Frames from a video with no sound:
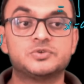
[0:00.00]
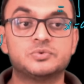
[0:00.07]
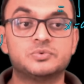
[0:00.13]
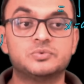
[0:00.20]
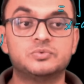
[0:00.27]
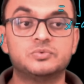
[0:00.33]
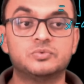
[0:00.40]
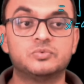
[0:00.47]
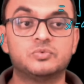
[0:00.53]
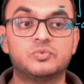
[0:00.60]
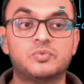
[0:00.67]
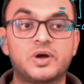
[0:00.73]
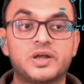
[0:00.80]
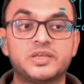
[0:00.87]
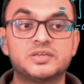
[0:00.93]
to
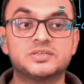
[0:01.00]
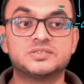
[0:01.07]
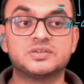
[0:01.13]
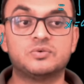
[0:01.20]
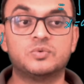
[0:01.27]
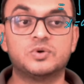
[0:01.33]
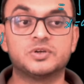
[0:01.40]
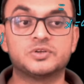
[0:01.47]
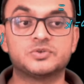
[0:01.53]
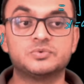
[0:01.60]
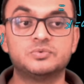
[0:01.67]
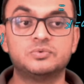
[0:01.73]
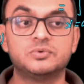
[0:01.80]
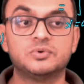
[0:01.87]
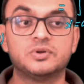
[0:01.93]
y is equal
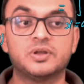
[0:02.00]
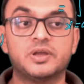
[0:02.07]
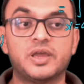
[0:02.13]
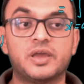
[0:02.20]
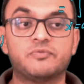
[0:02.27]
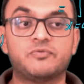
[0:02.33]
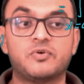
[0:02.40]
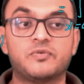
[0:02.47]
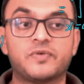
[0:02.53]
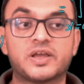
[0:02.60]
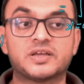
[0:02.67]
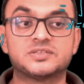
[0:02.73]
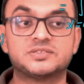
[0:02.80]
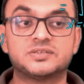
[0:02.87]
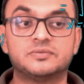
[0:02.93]
to f of
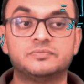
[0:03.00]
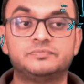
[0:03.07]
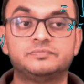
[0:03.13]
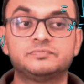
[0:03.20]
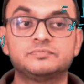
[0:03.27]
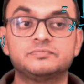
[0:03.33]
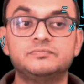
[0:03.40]
x.